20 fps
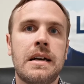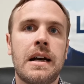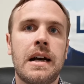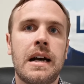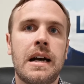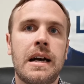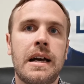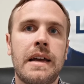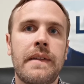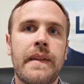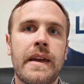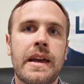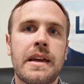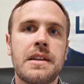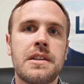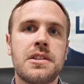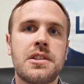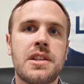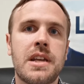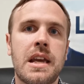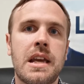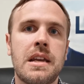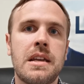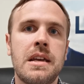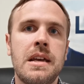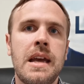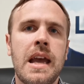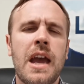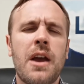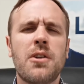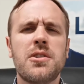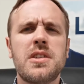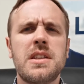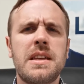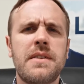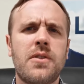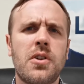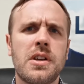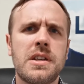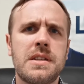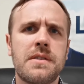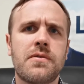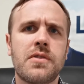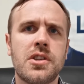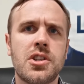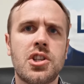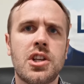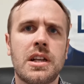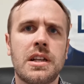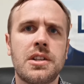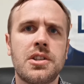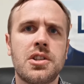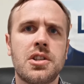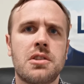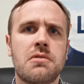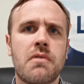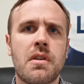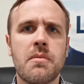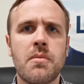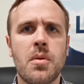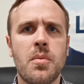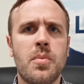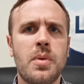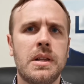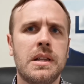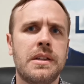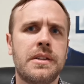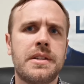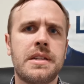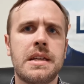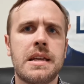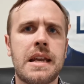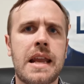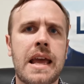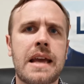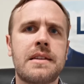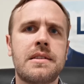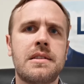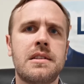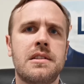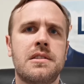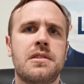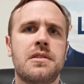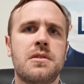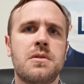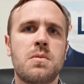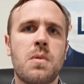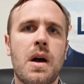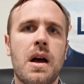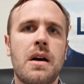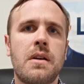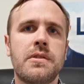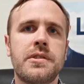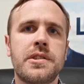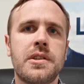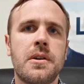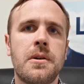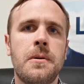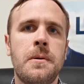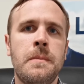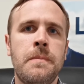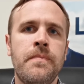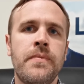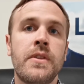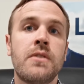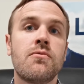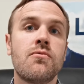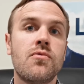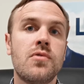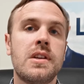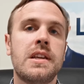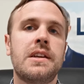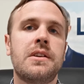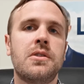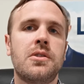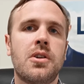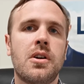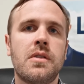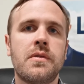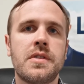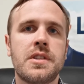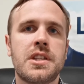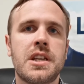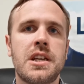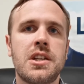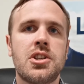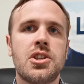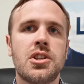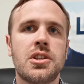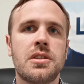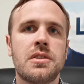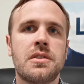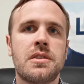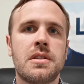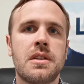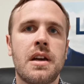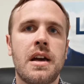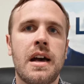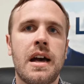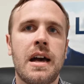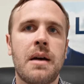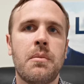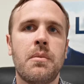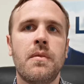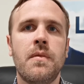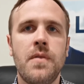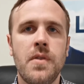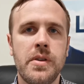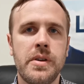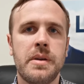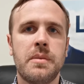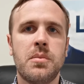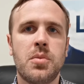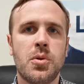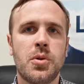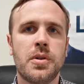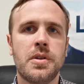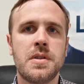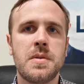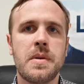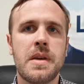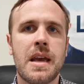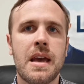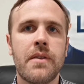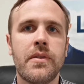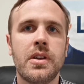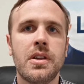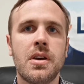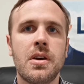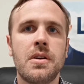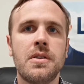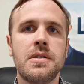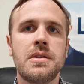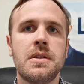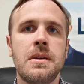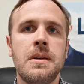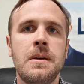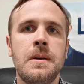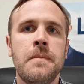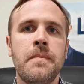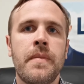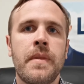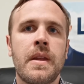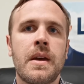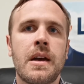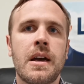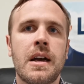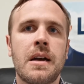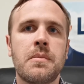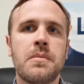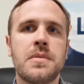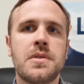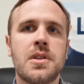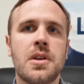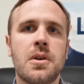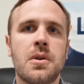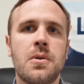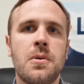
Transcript: and they understand. And also they've got different challenges around mobility and access as well. So really good conversations, very important to be having those. So